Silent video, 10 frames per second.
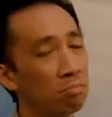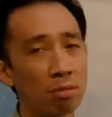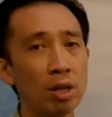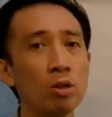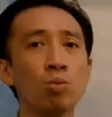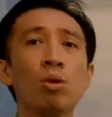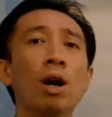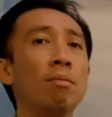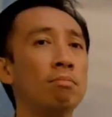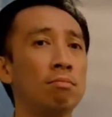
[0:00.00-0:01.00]
Things will
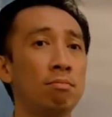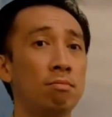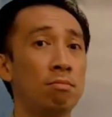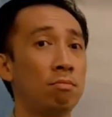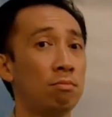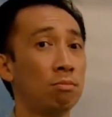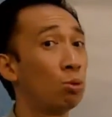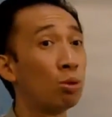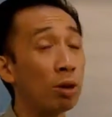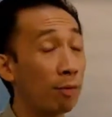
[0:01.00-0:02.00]
come.
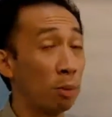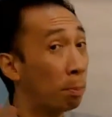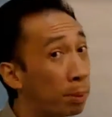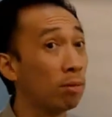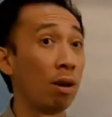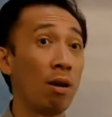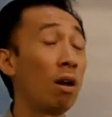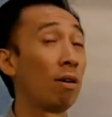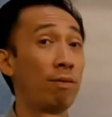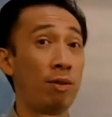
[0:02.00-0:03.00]
You don't have to build a
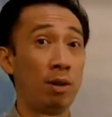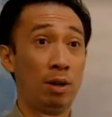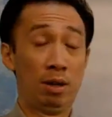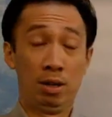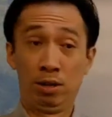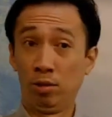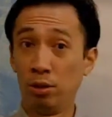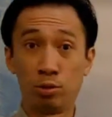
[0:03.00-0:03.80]
lot of,